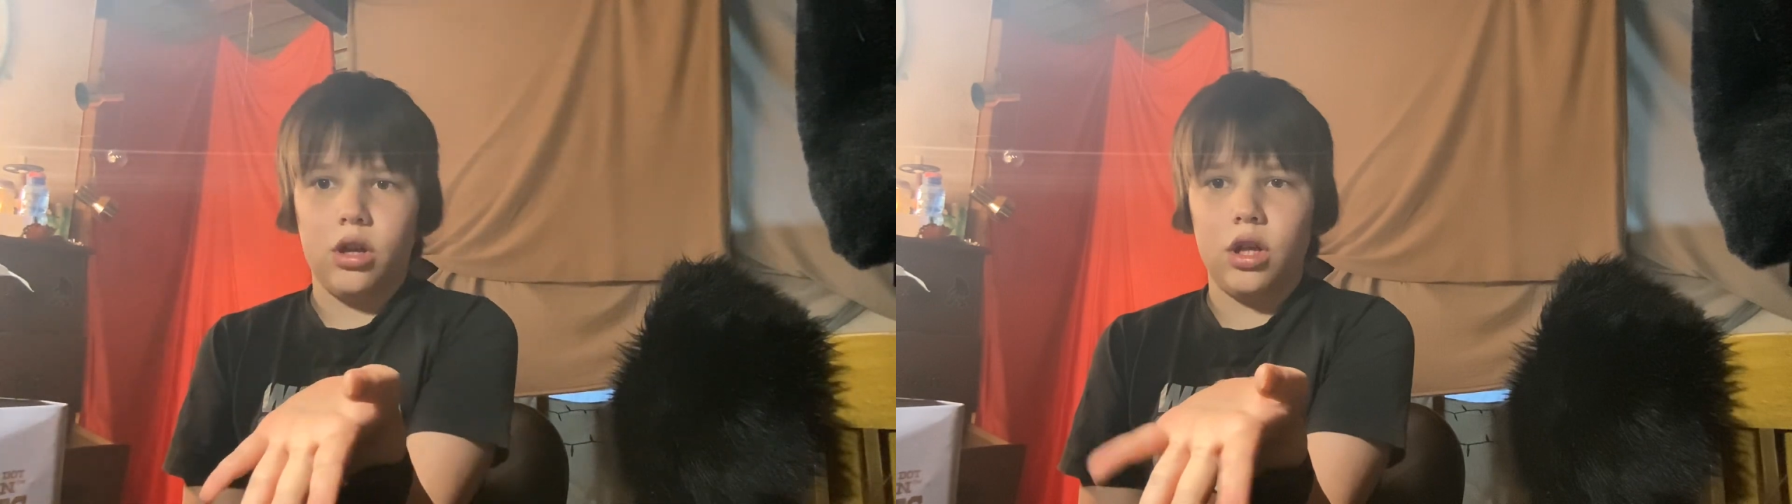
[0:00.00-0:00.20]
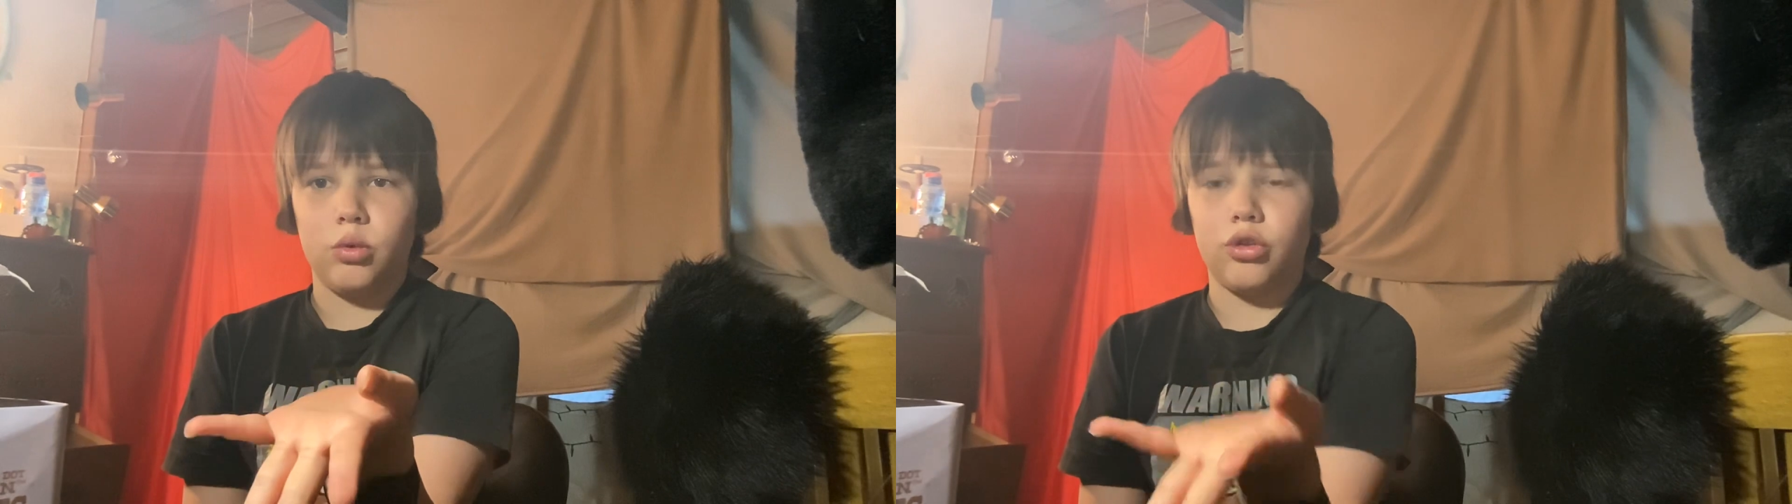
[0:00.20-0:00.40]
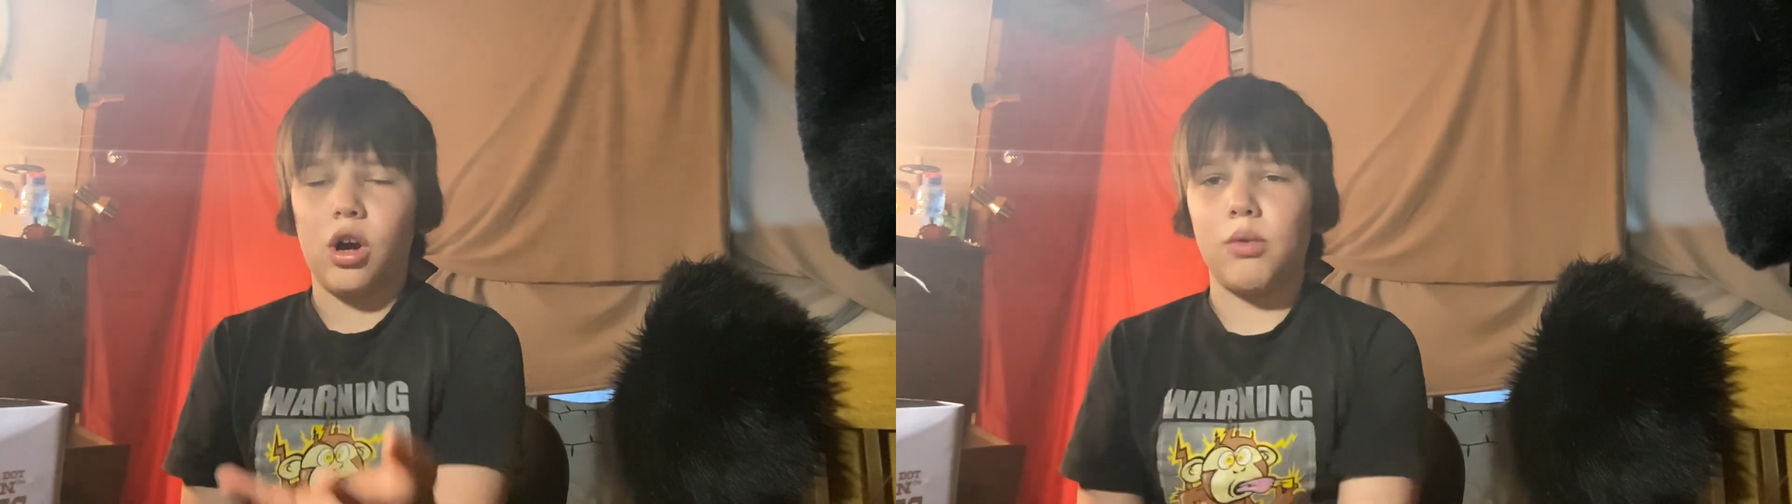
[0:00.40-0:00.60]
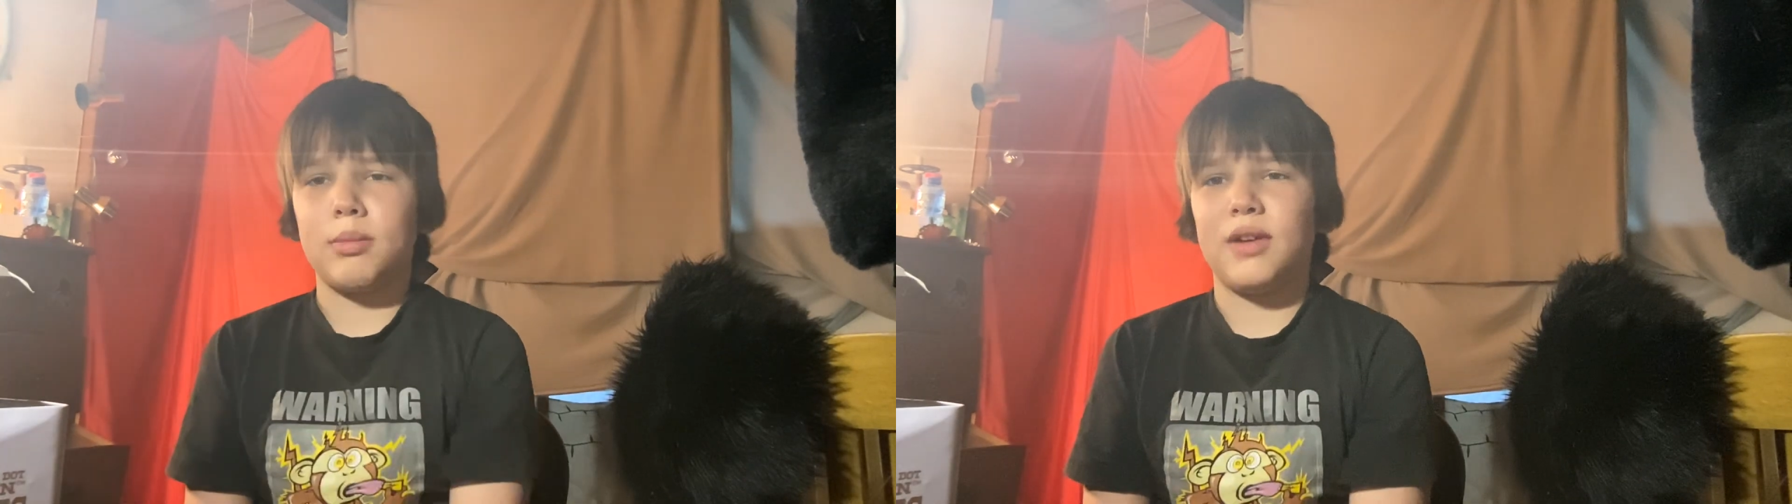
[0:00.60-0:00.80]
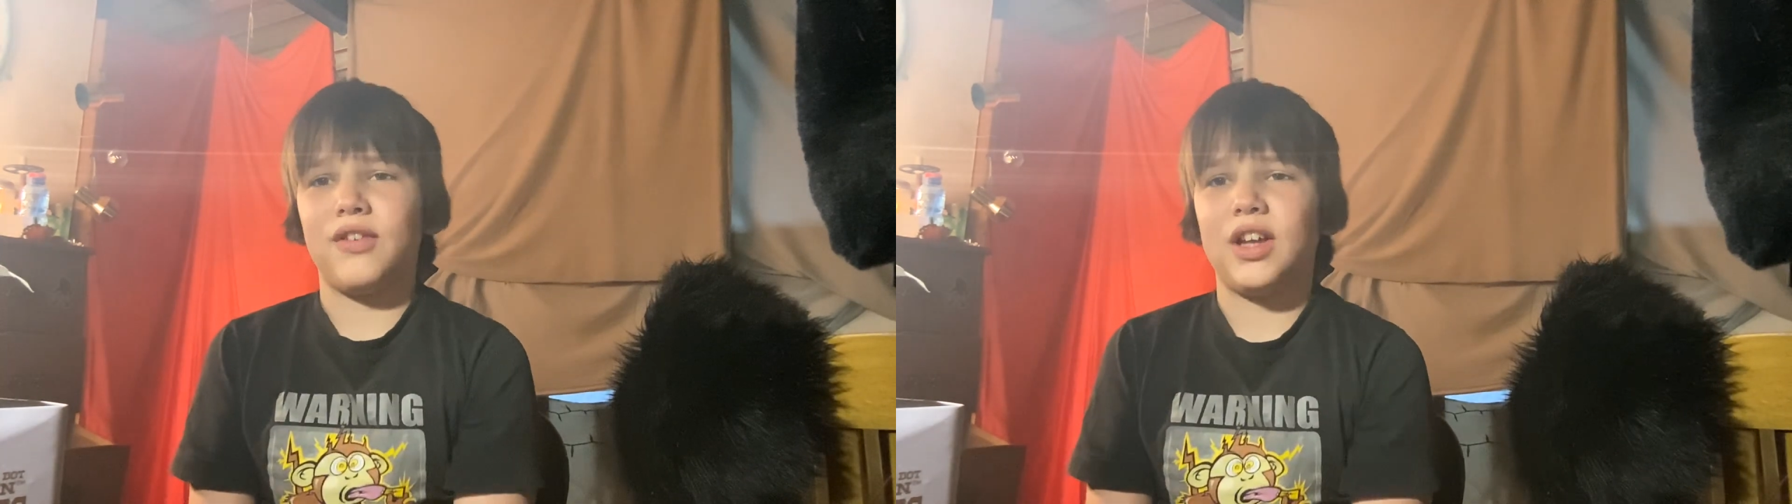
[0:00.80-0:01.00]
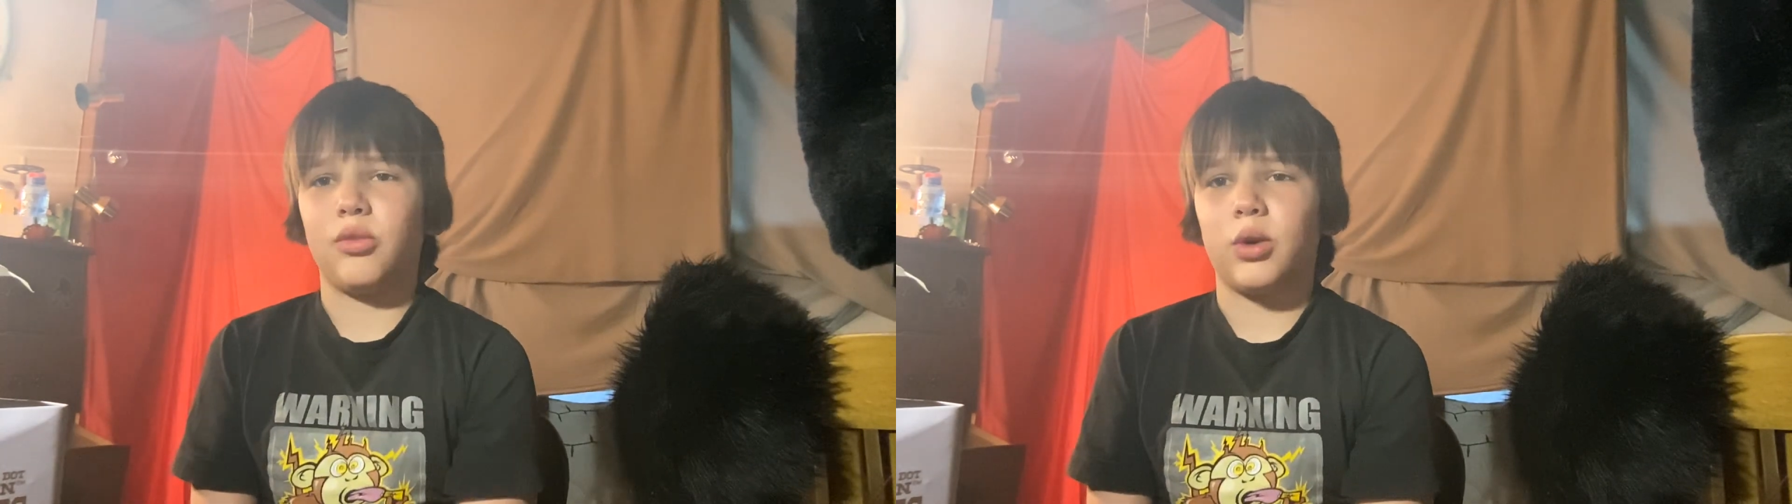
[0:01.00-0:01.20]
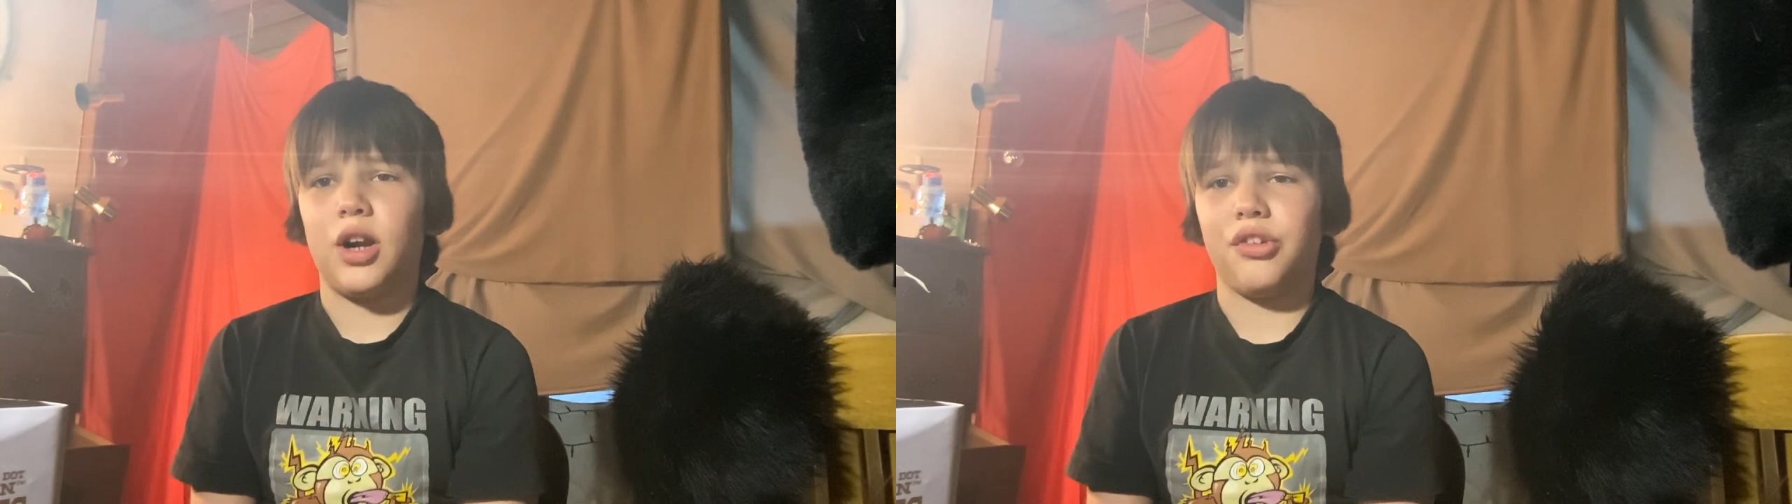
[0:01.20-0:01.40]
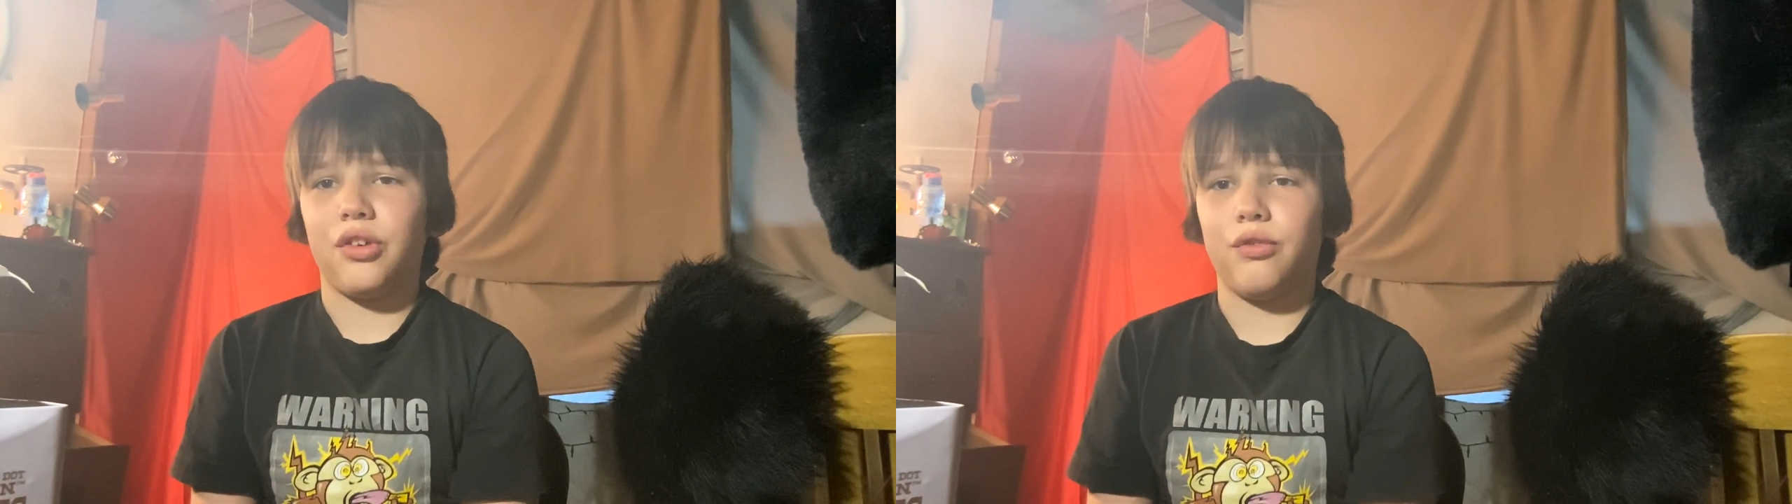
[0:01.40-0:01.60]
it was not what my fans were
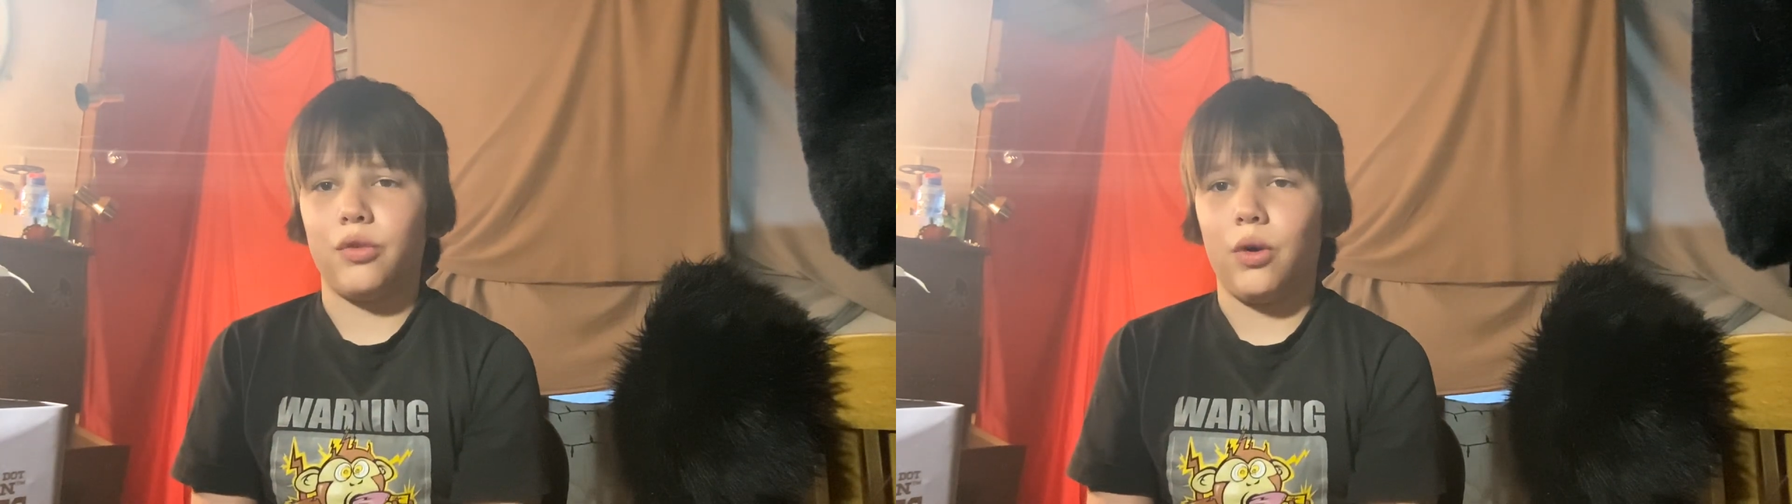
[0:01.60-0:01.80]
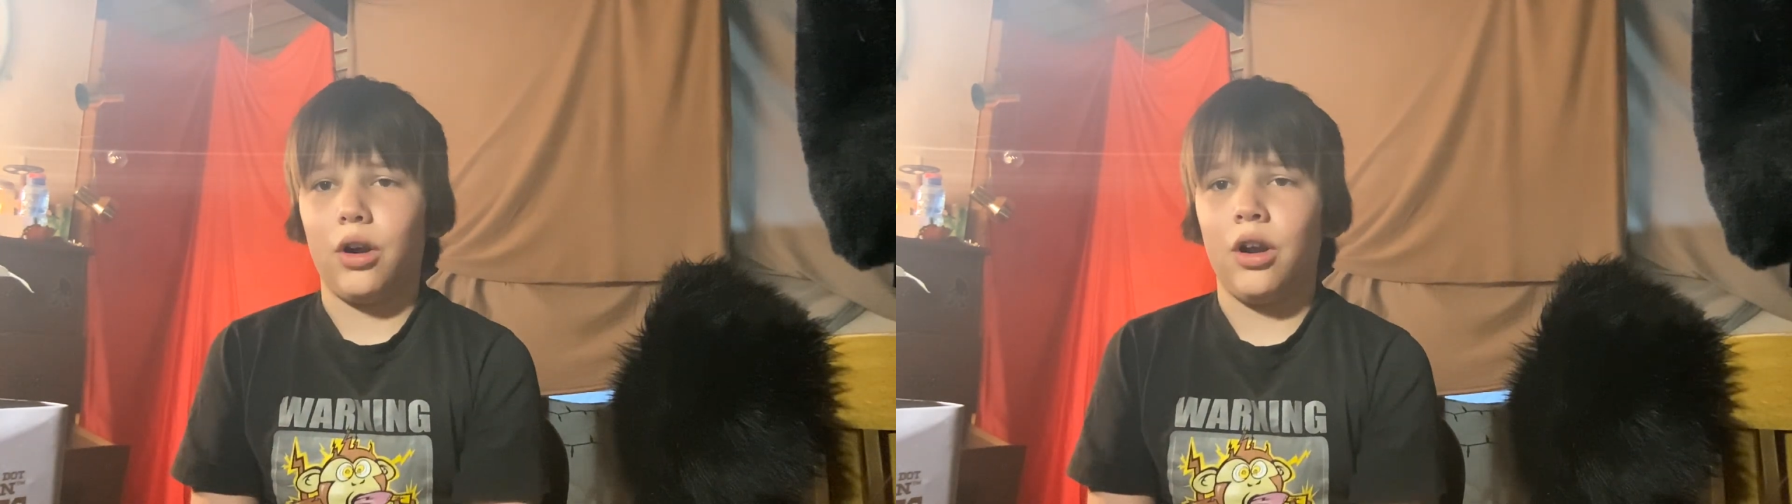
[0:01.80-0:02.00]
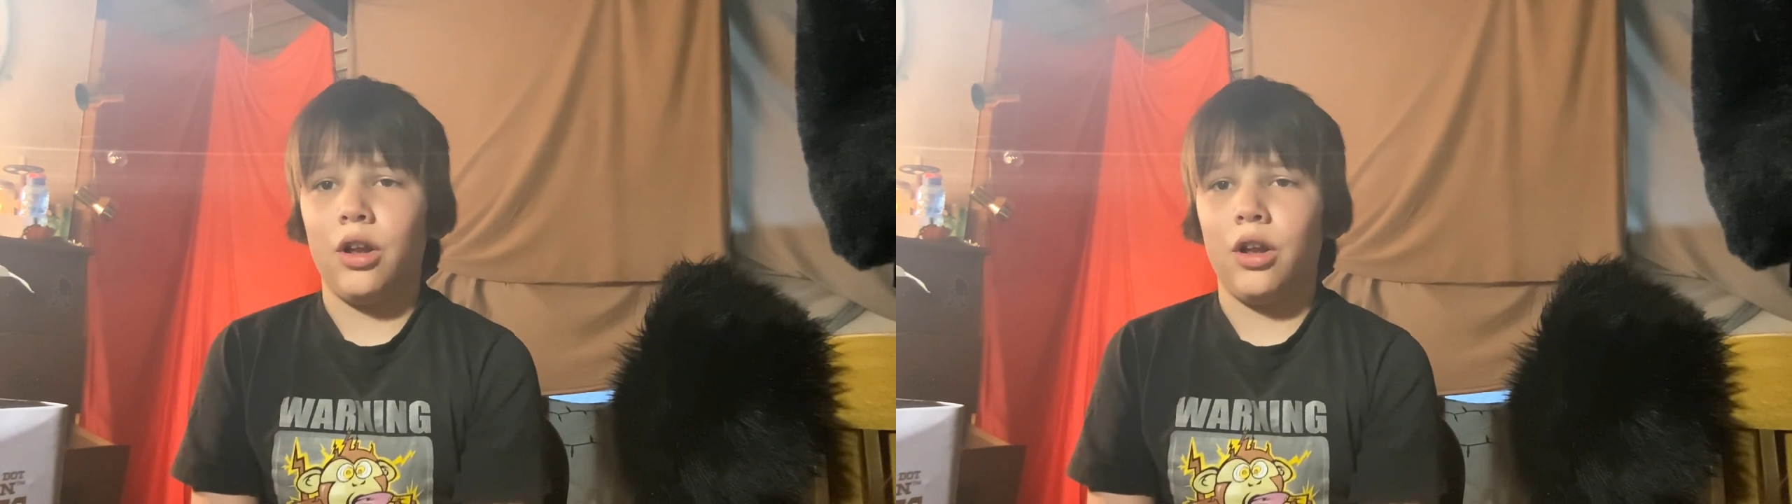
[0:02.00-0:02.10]
asking for.